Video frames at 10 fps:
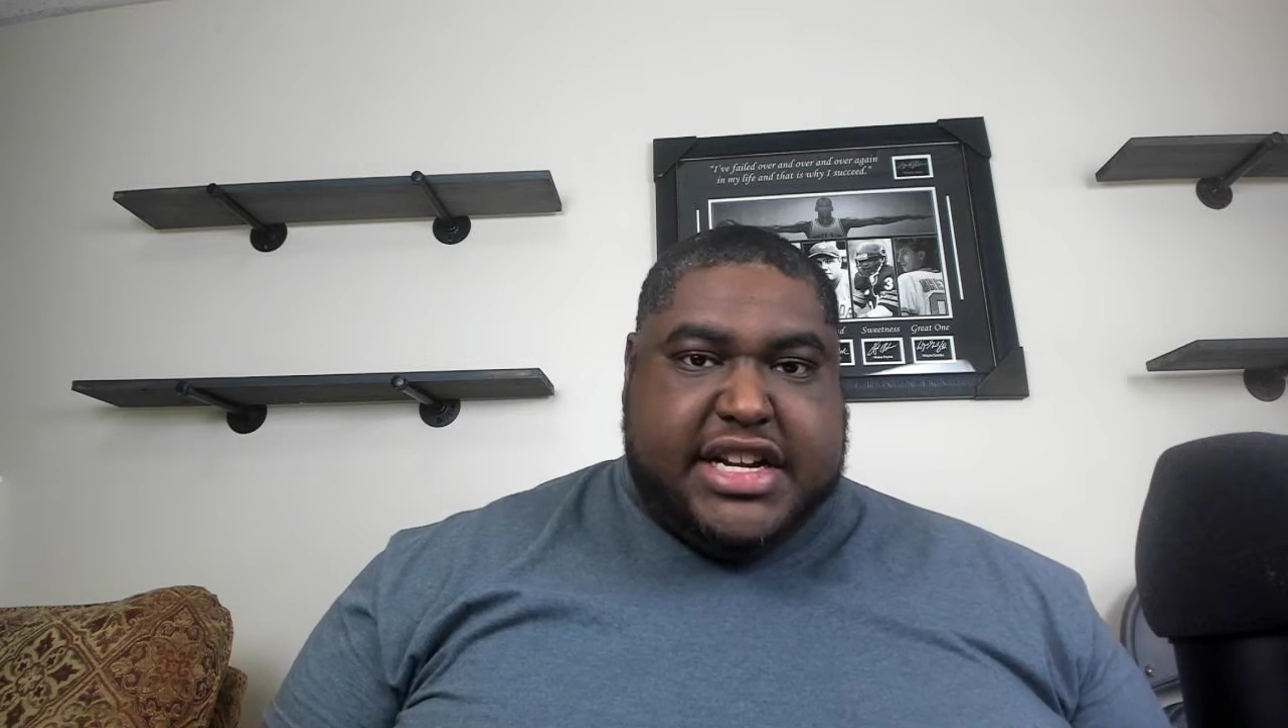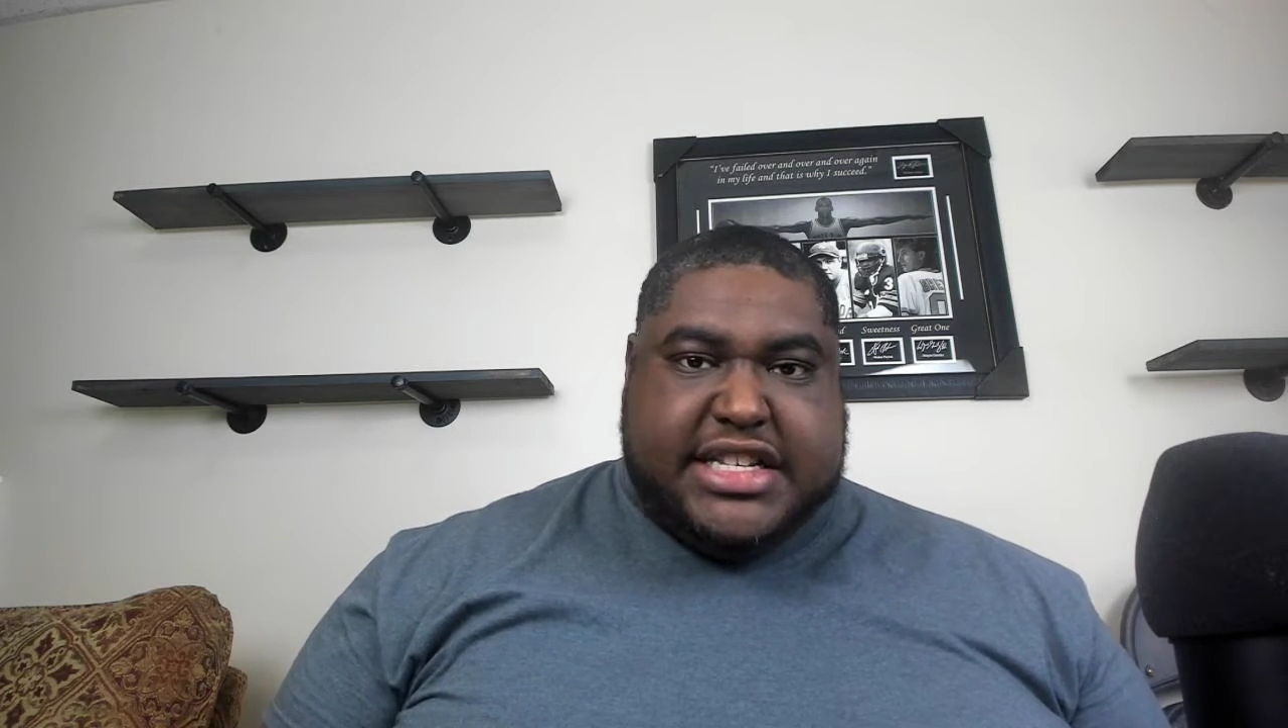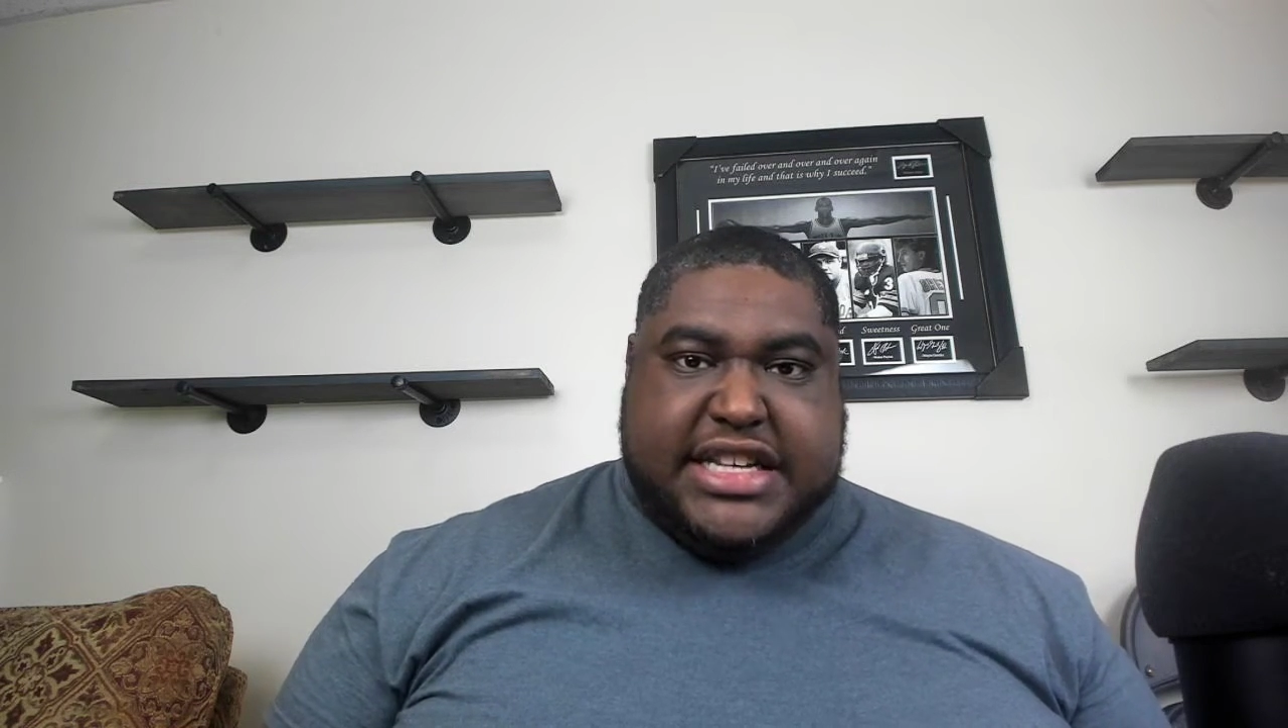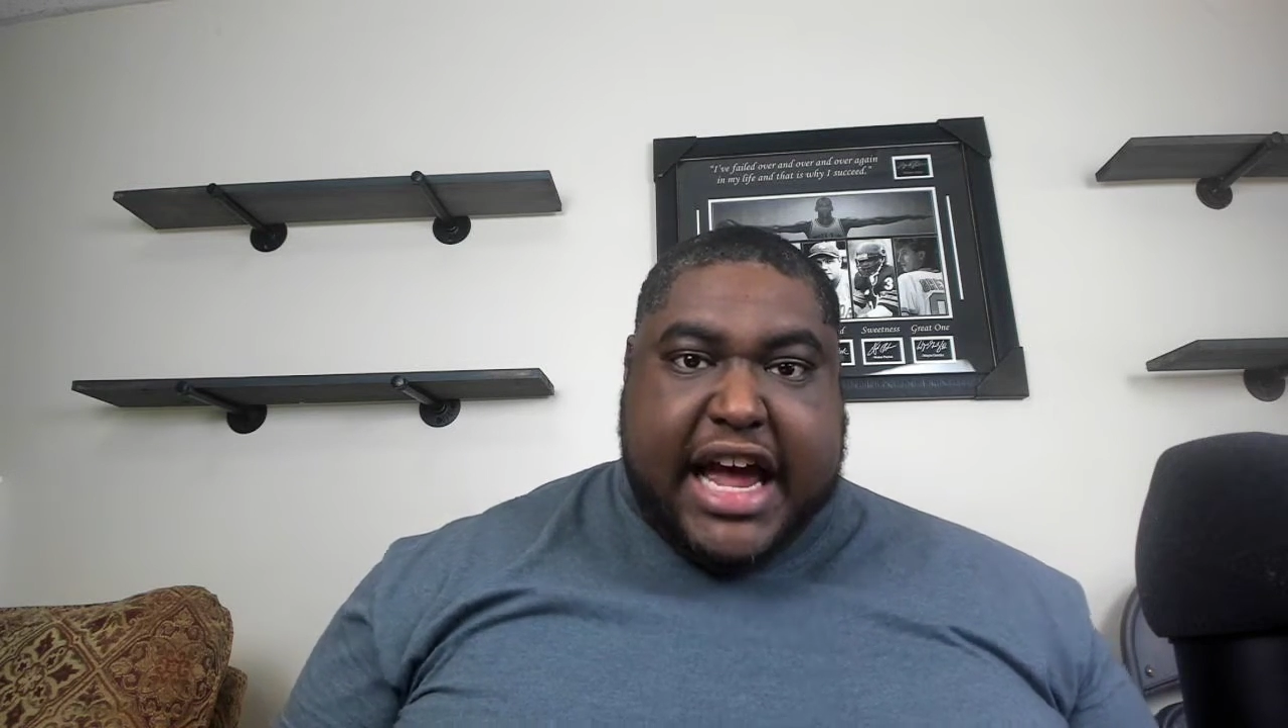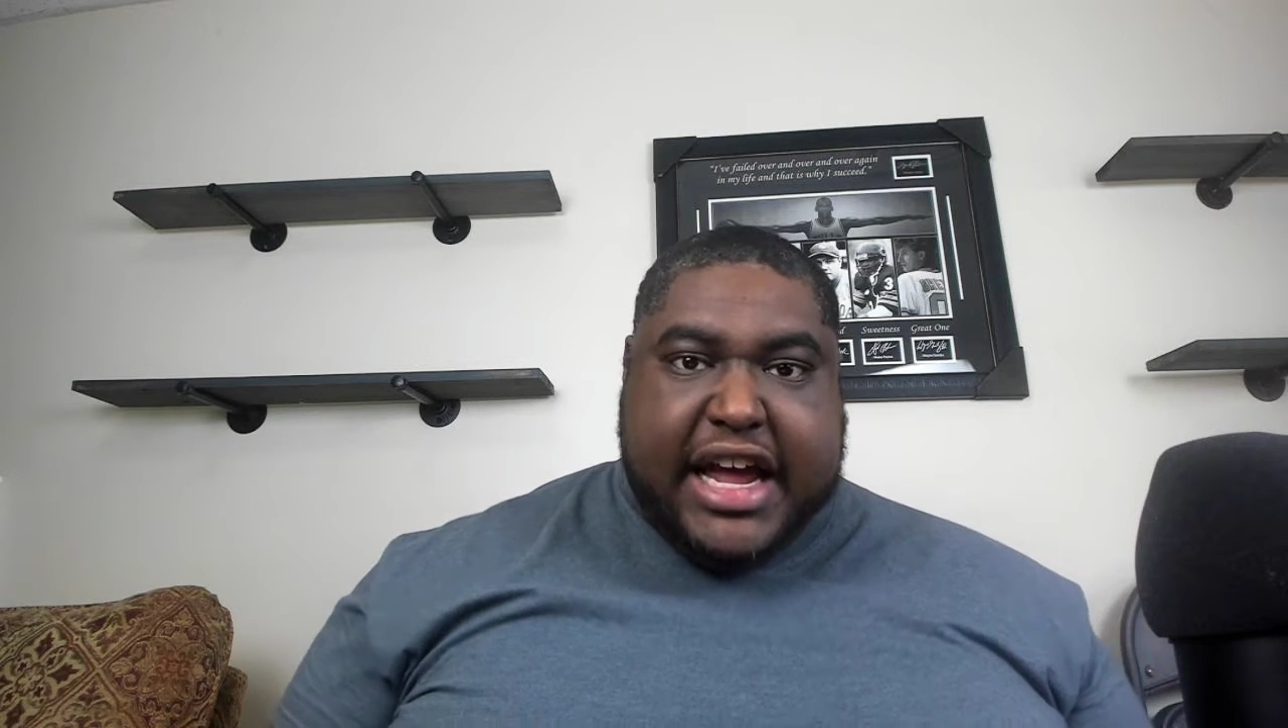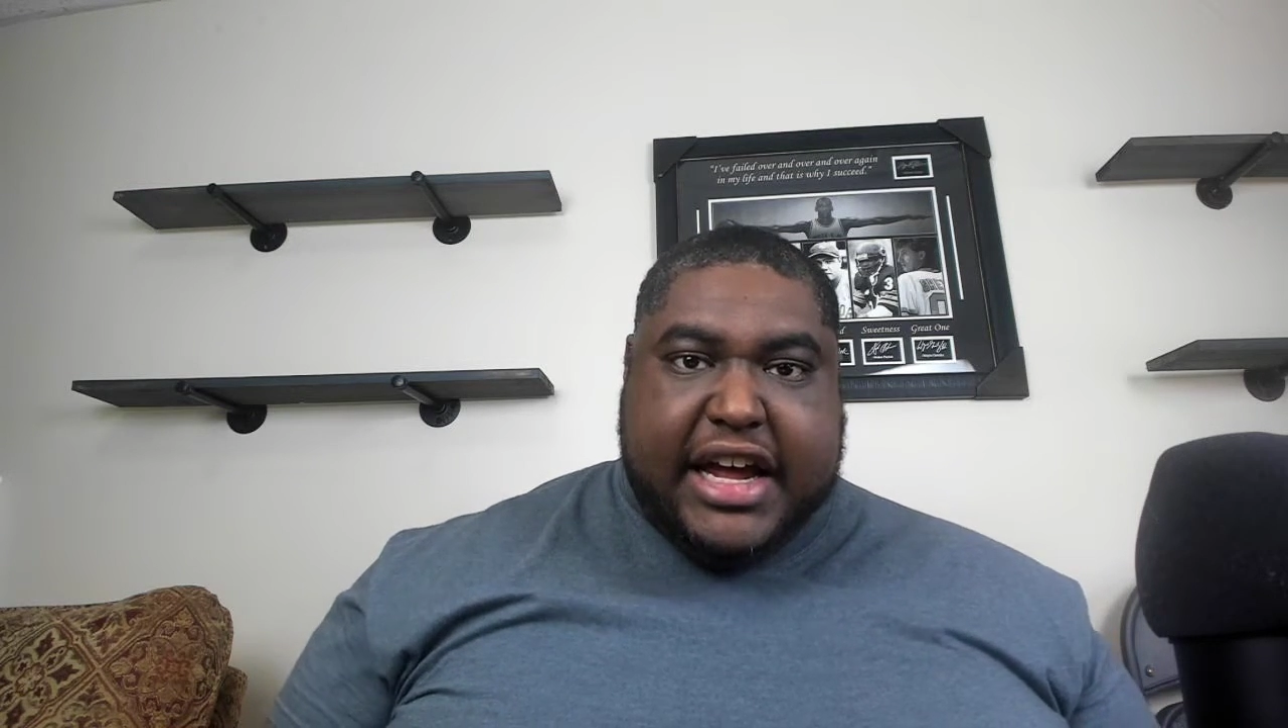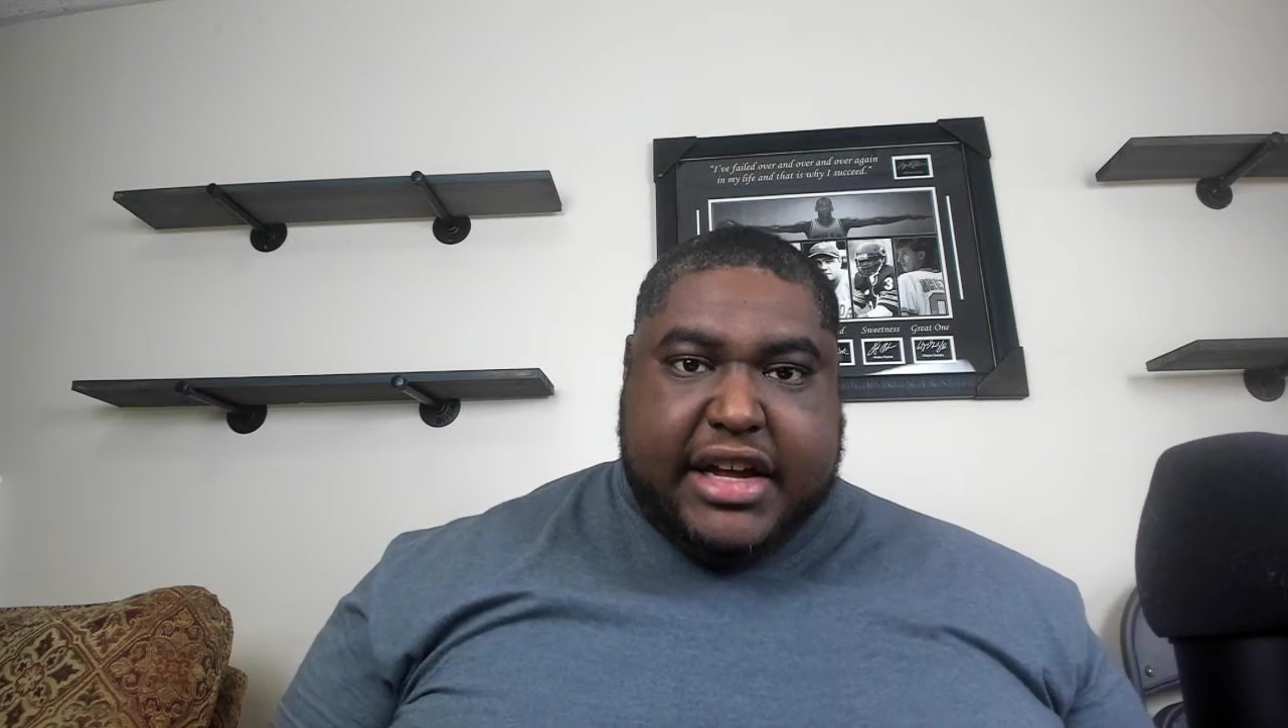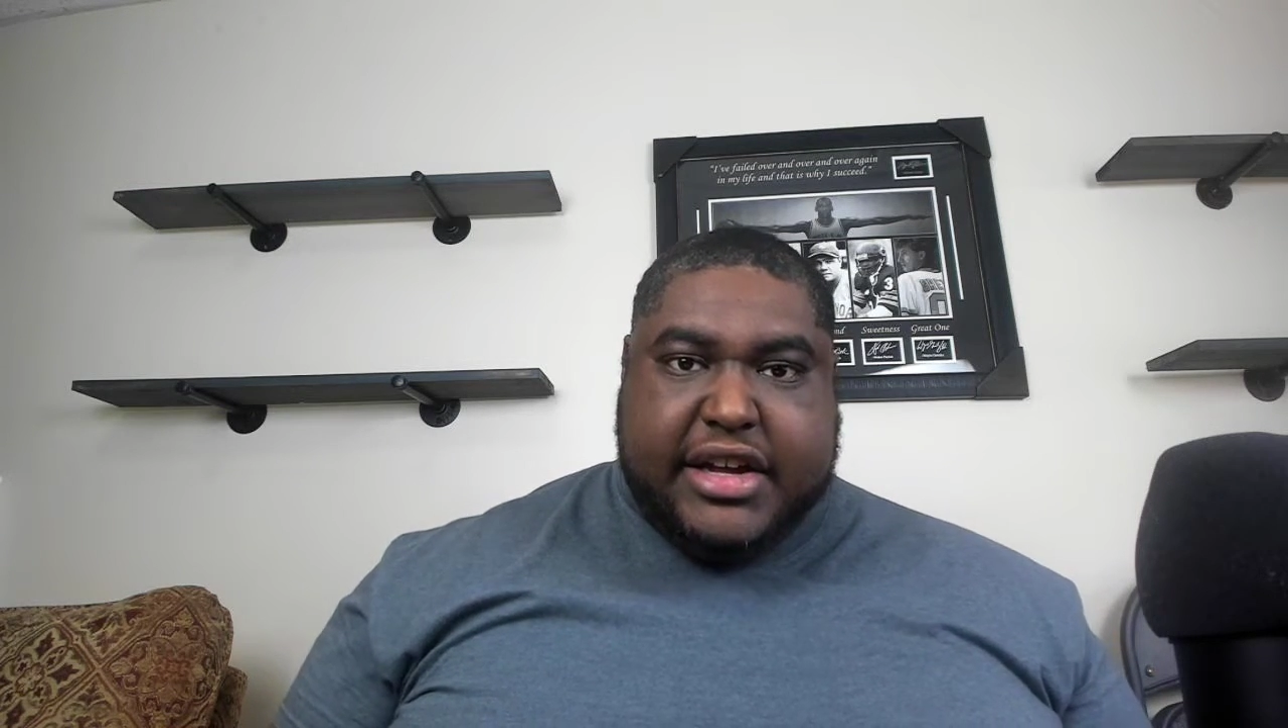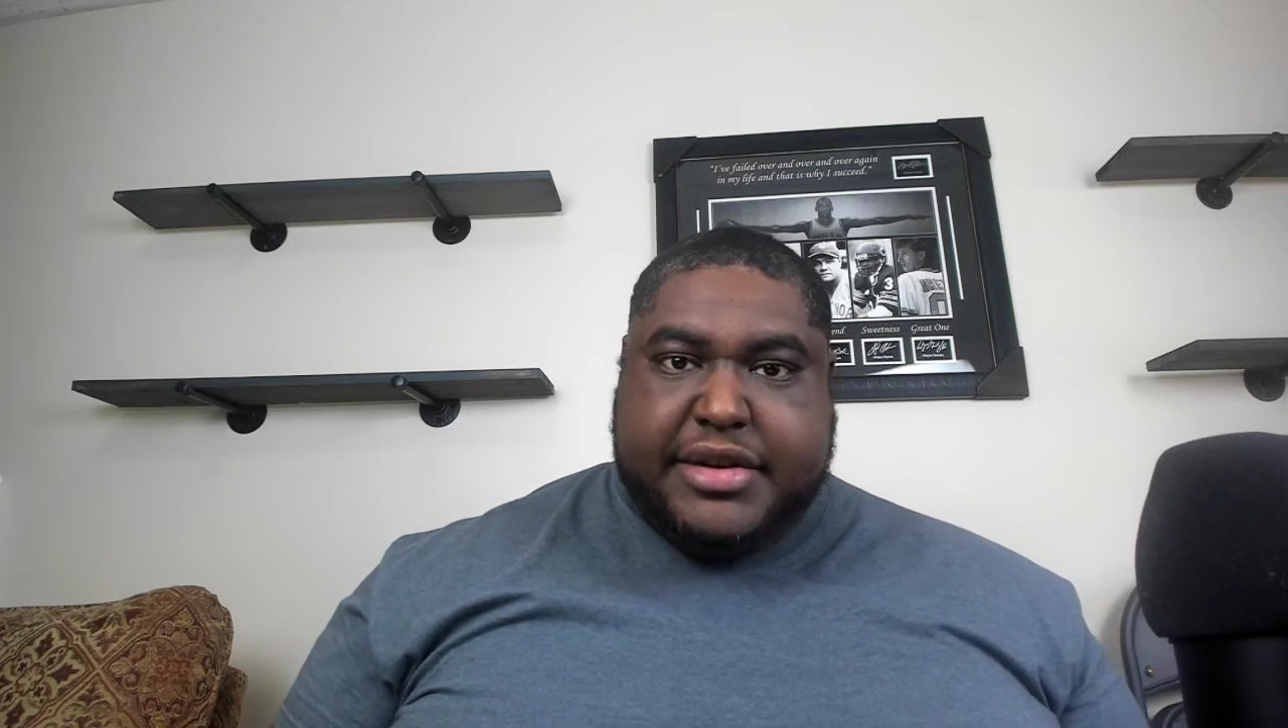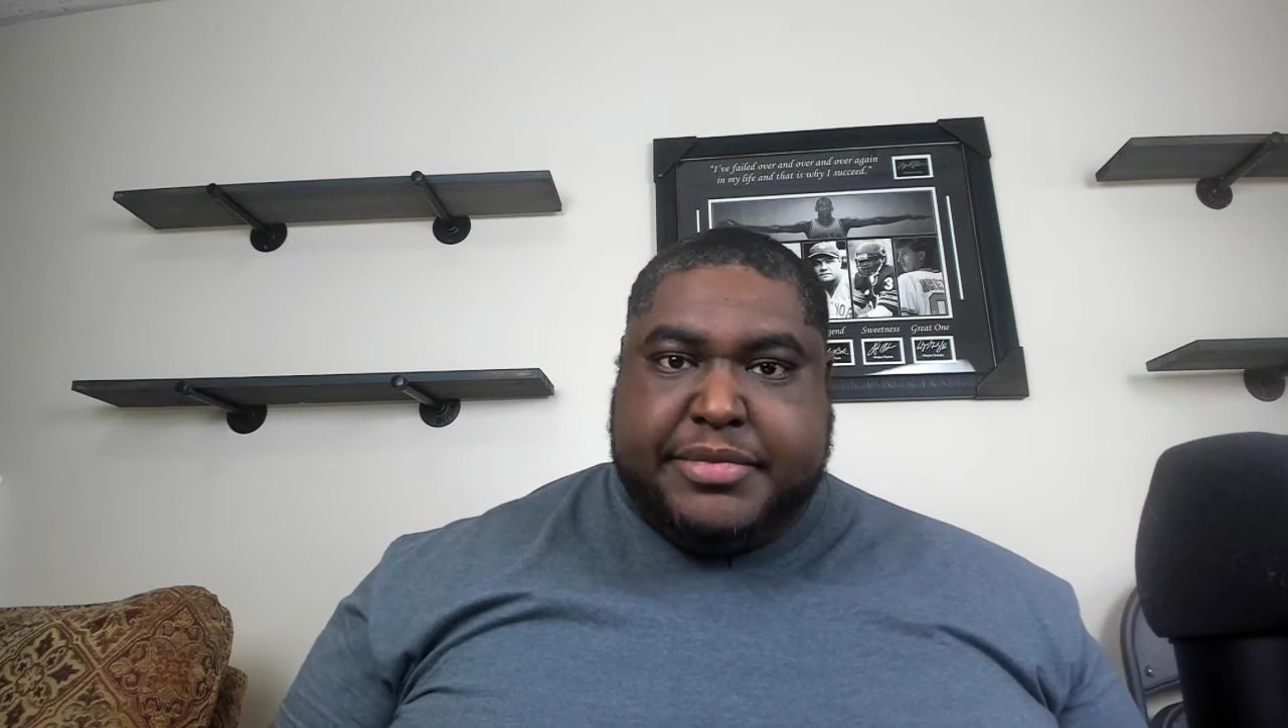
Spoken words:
tank.